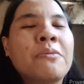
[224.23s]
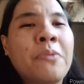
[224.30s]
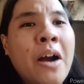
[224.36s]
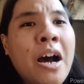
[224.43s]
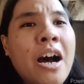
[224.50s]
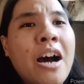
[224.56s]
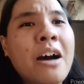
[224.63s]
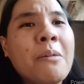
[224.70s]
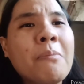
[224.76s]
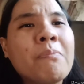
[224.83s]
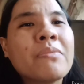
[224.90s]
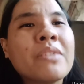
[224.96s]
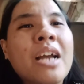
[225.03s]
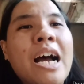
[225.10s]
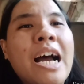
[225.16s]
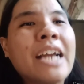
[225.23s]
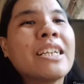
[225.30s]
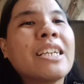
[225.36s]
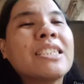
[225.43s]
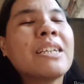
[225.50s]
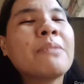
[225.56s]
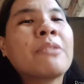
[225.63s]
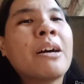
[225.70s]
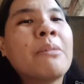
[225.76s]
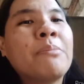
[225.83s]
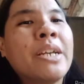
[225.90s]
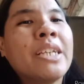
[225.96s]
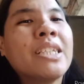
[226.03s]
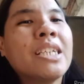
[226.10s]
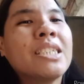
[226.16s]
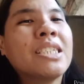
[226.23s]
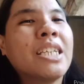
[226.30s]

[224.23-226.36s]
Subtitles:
from I guess it Cavite